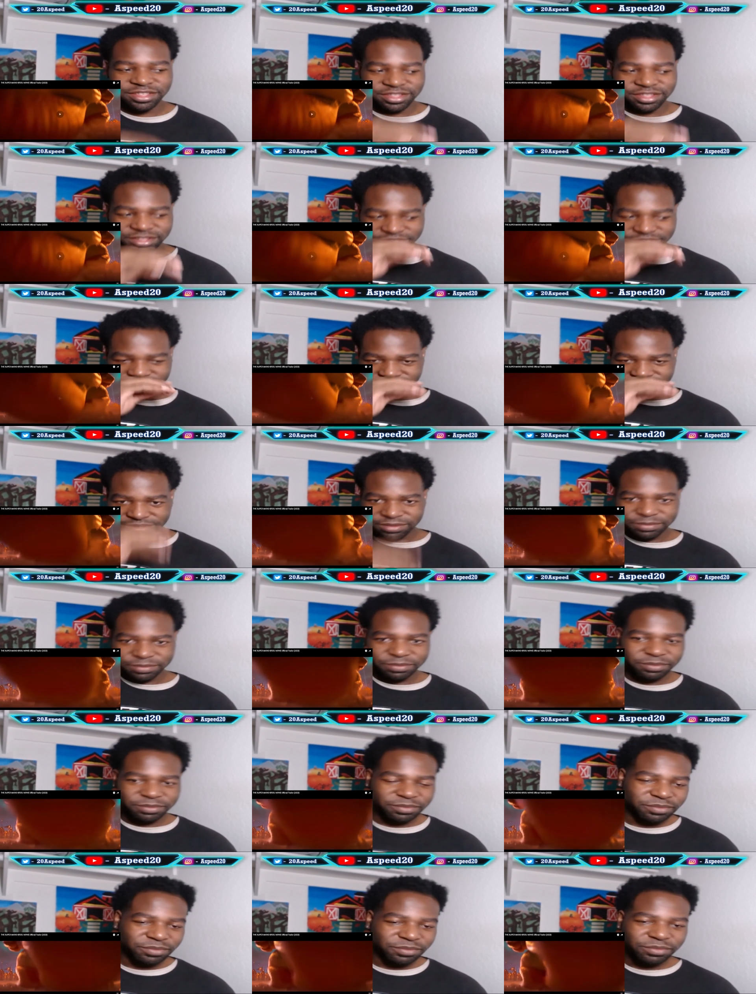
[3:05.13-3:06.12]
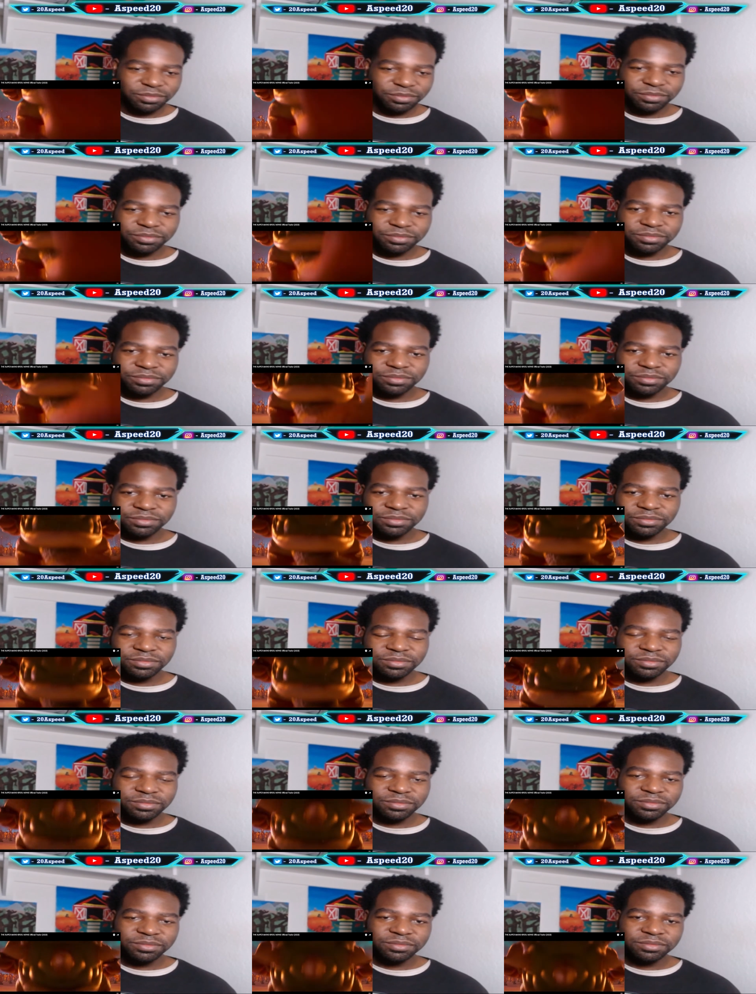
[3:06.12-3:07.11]

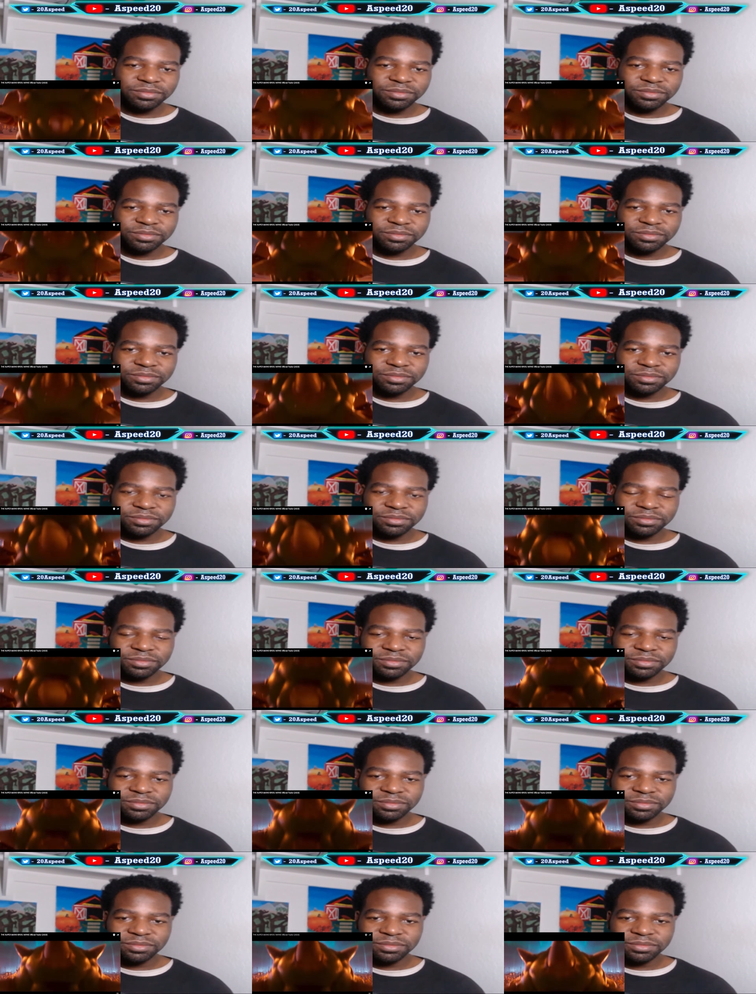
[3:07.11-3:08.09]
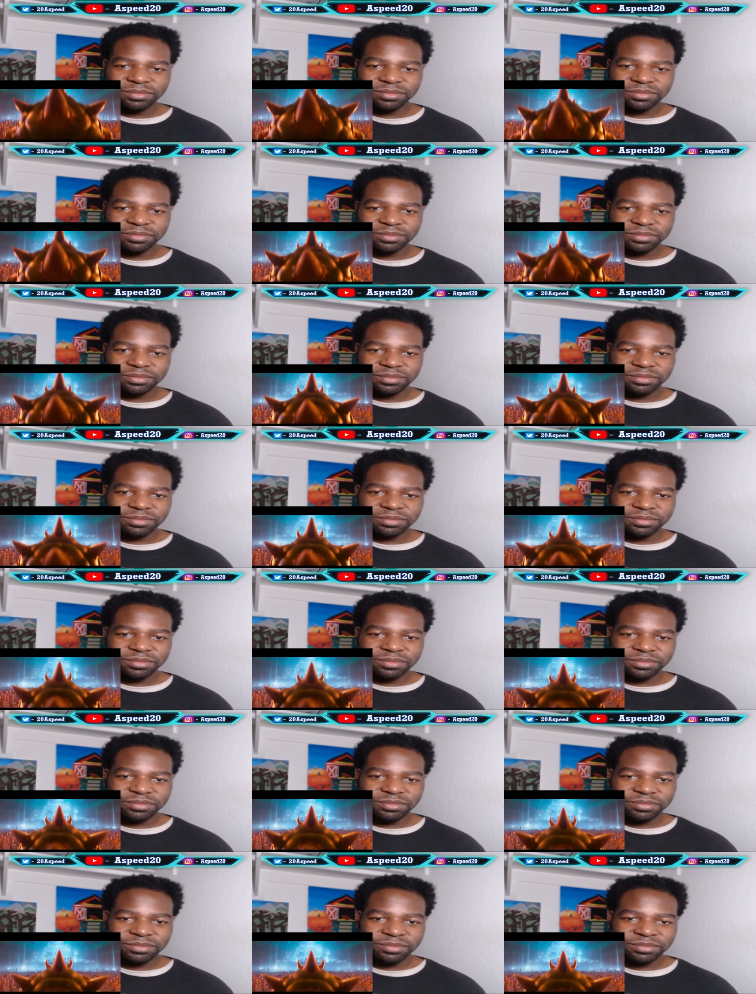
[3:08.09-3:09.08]

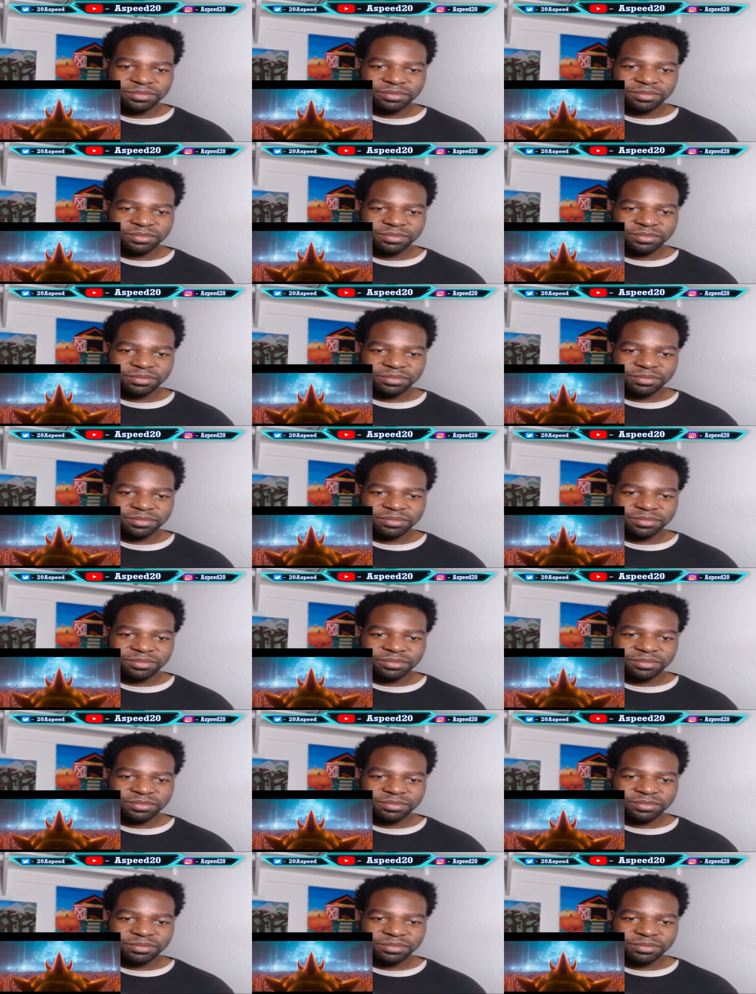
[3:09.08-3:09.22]
(silence)